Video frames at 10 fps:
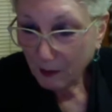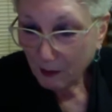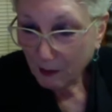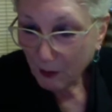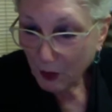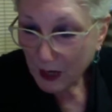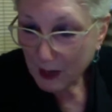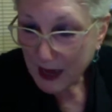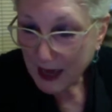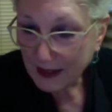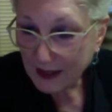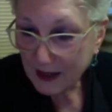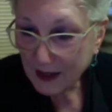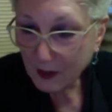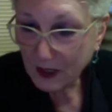Marie May
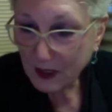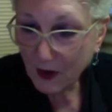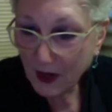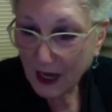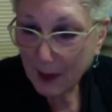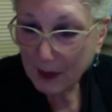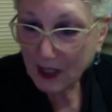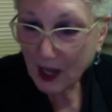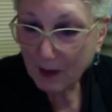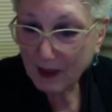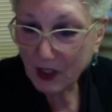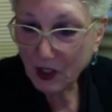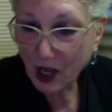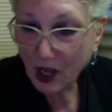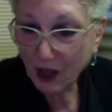says, it was a very happy time as a
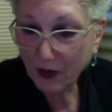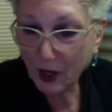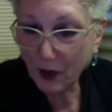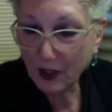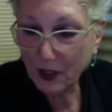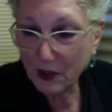child going to